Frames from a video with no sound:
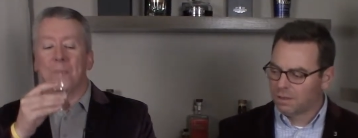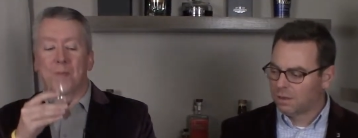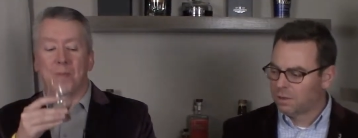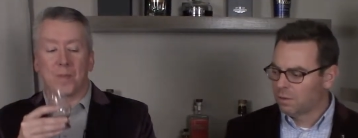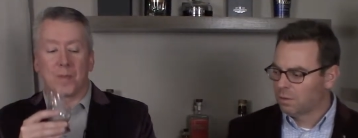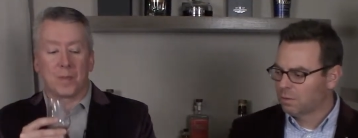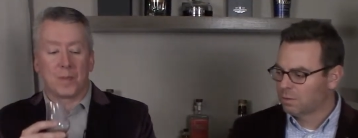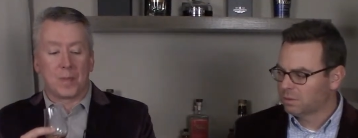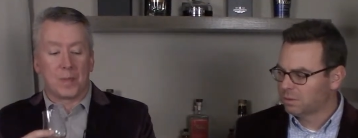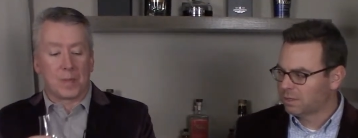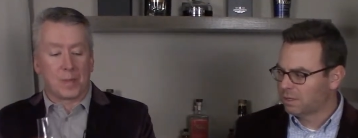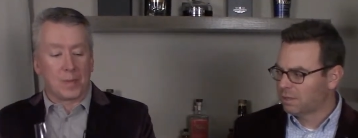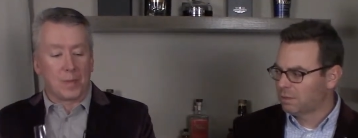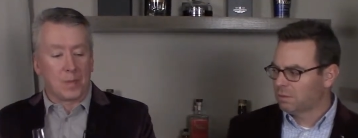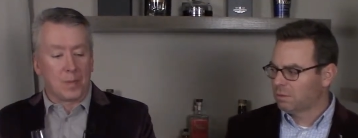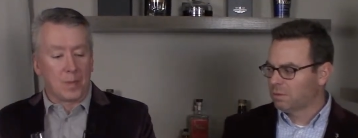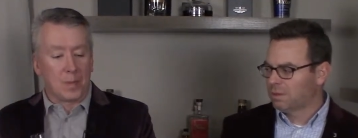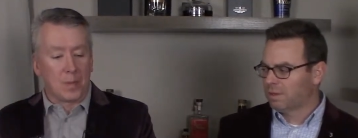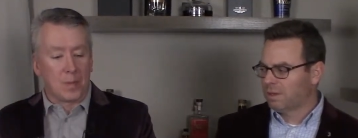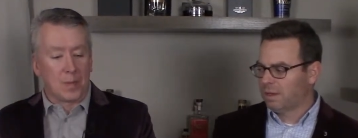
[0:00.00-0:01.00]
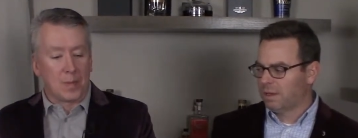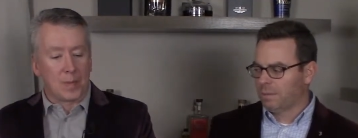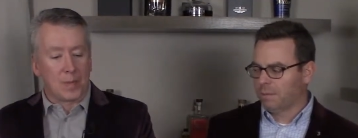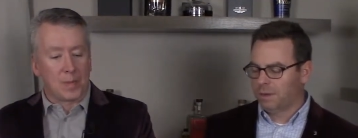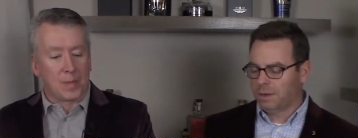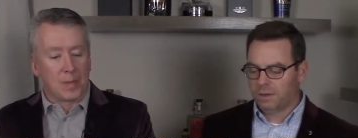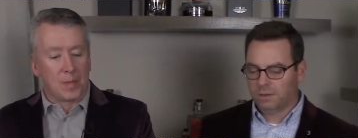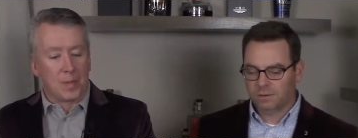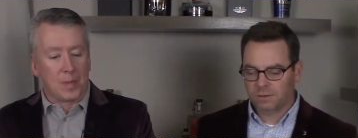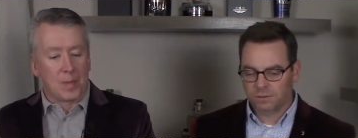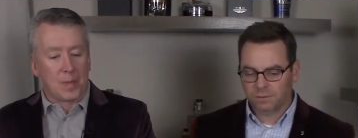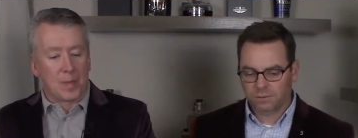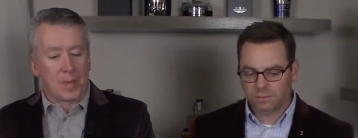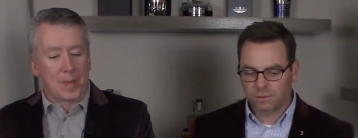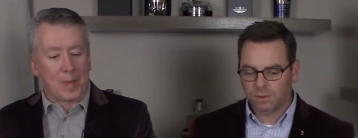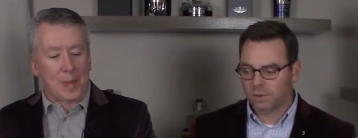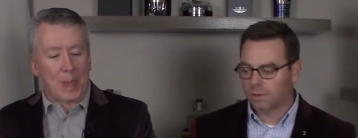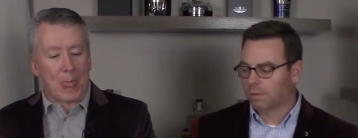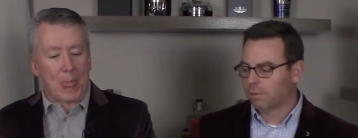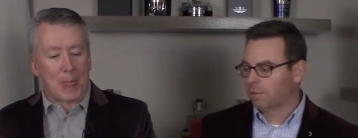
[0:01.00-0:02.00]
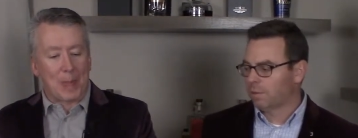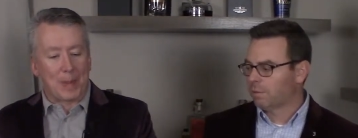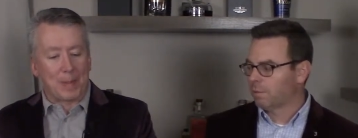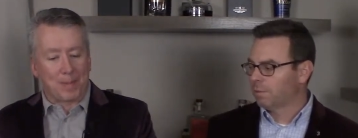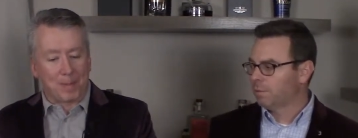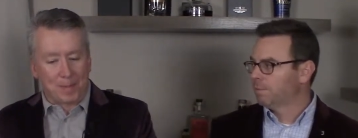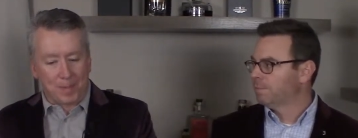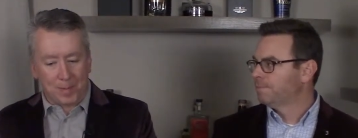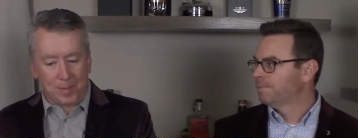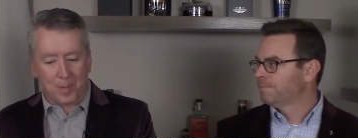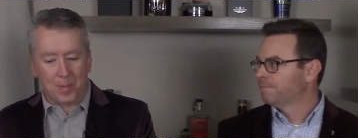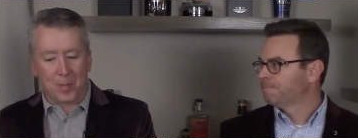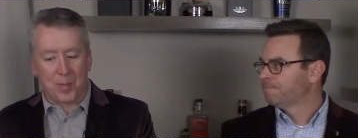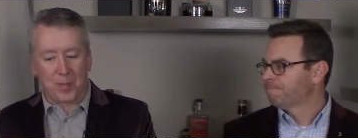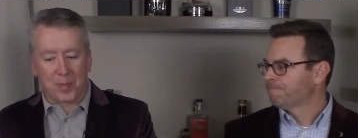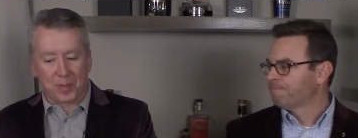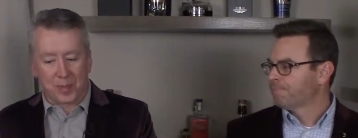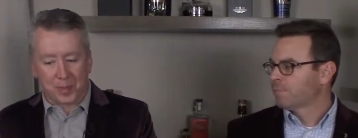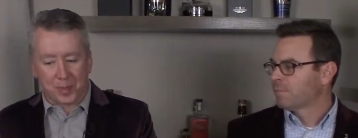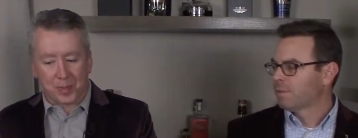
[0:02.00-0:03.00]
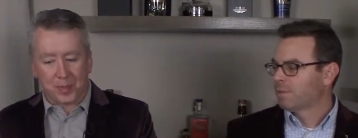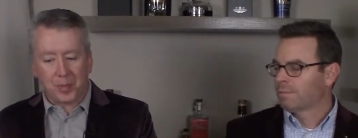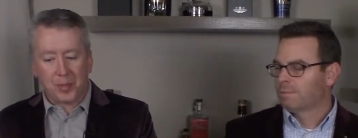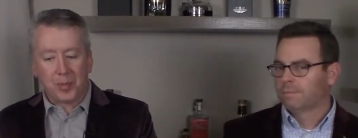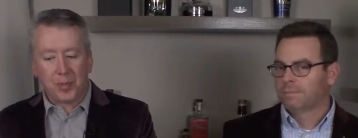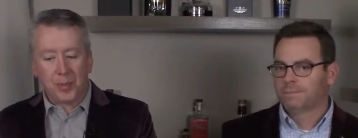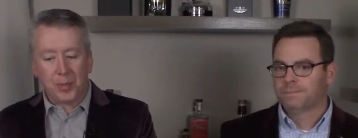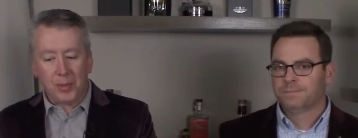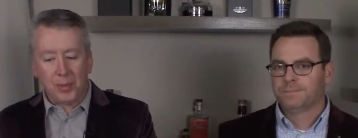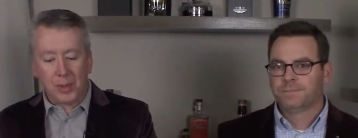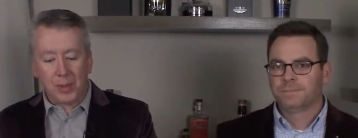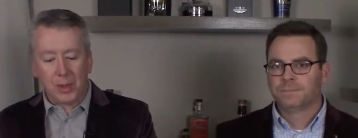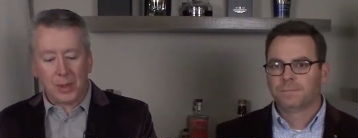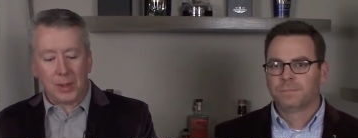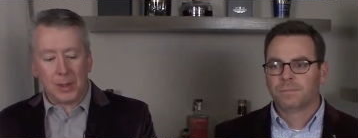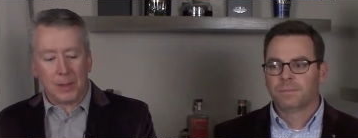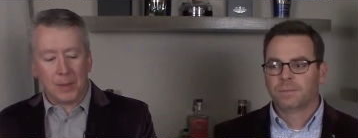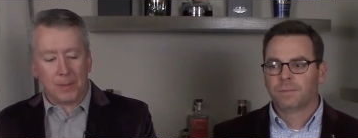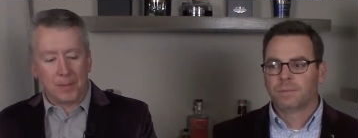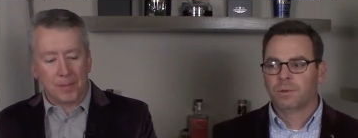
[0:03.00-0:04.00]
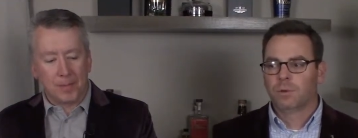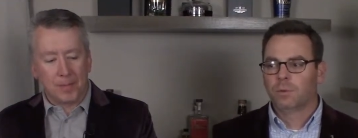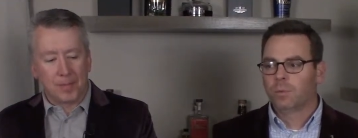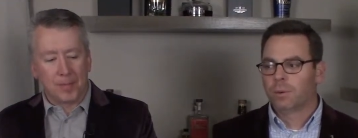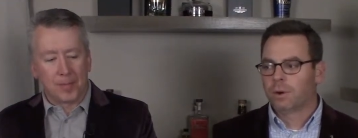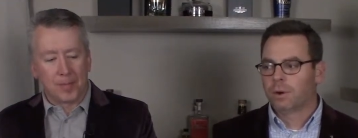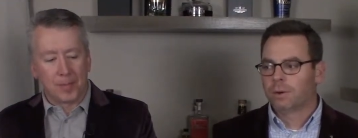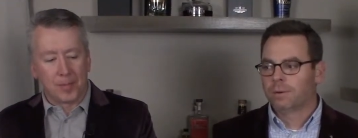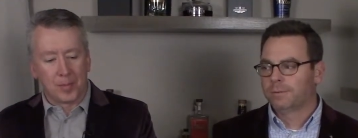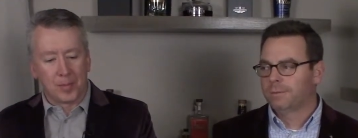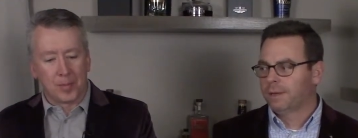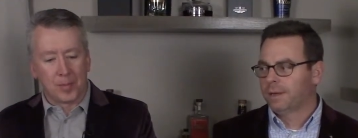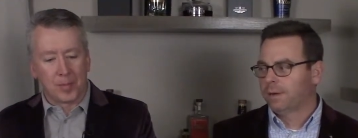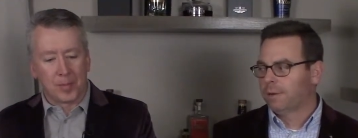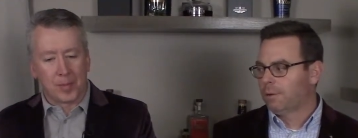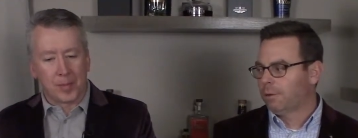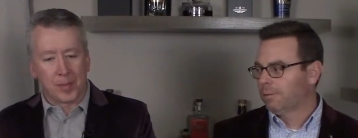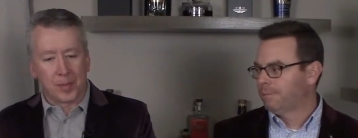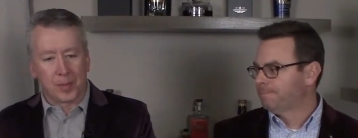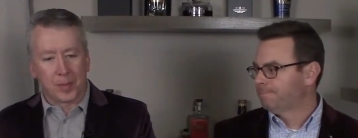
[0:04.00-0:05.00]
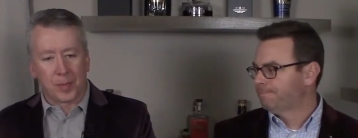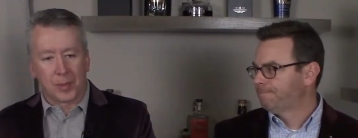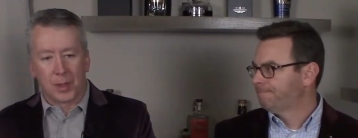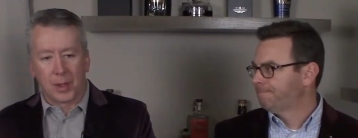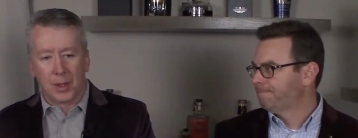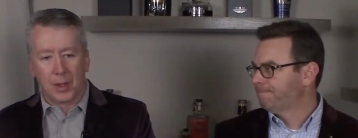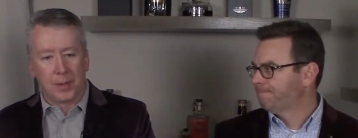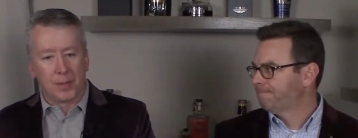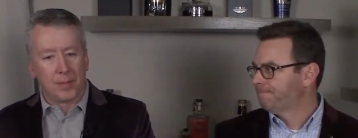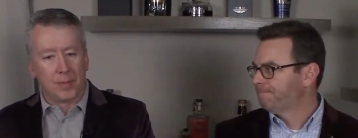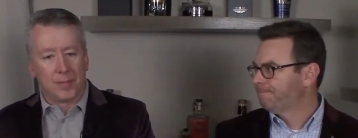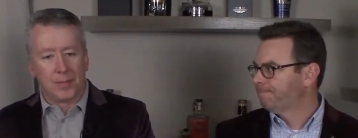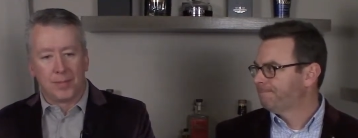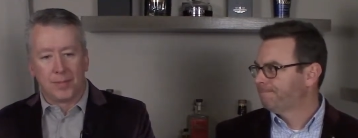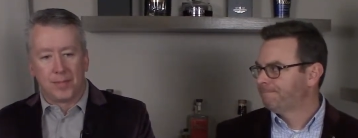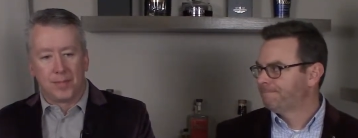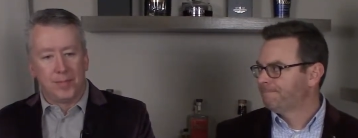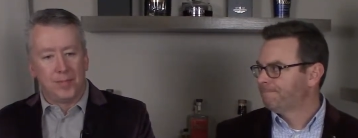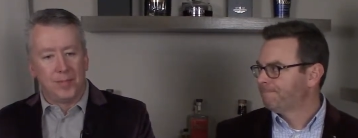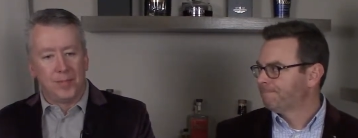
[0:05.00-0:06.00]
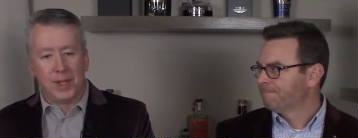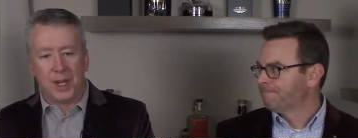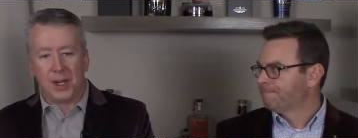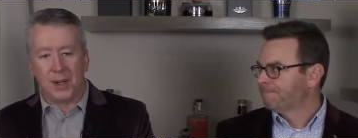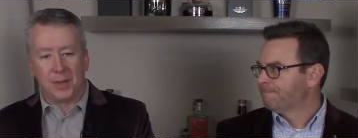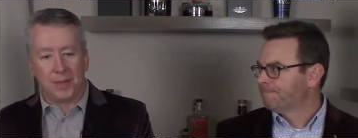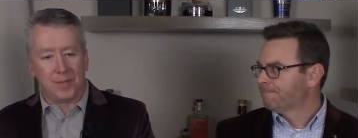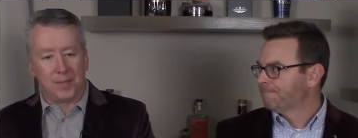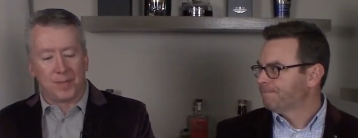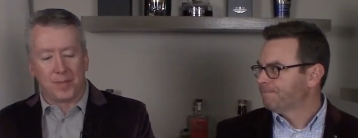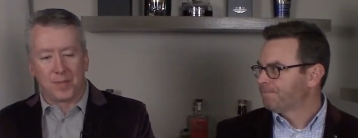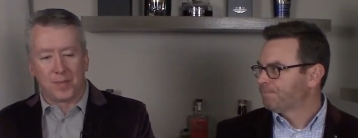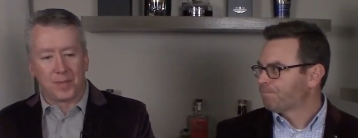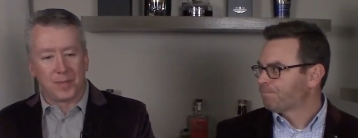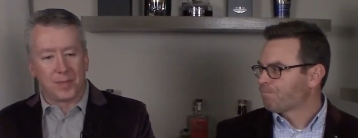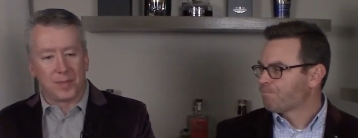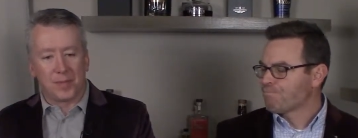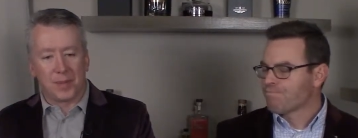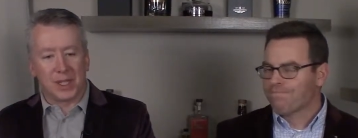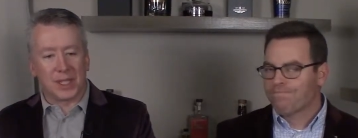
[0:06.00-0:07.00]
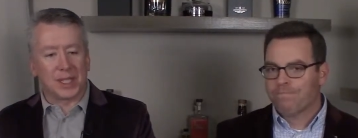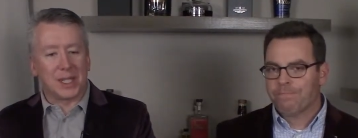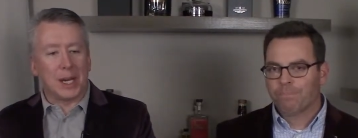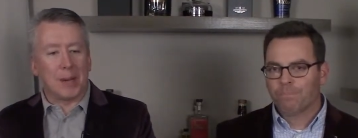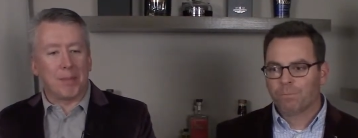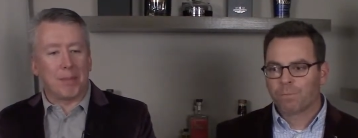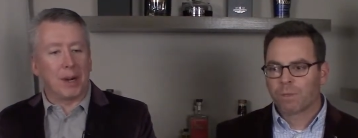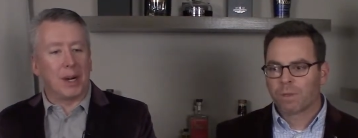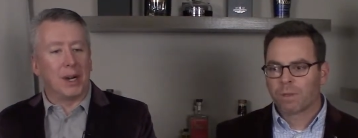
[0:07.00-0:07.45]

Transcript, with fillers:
Speaker 1: the nose, get it through the tape. I mean, it's just sweet all the way through. Mm. No burn at all.
Speaker 2: No, it's not